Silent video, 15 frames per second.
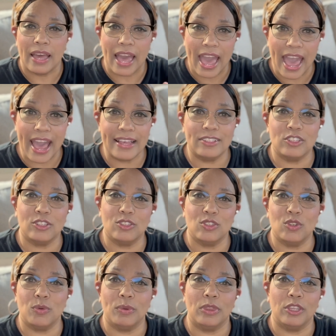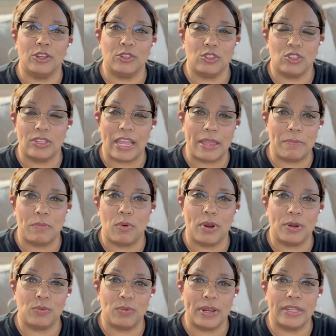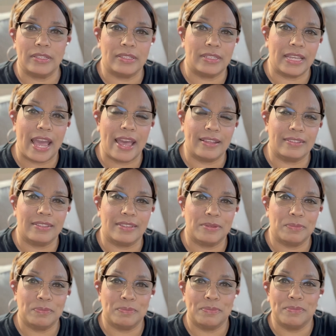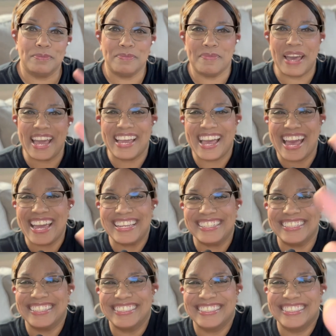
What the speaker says: has to do with your state board written test. Bye, guys.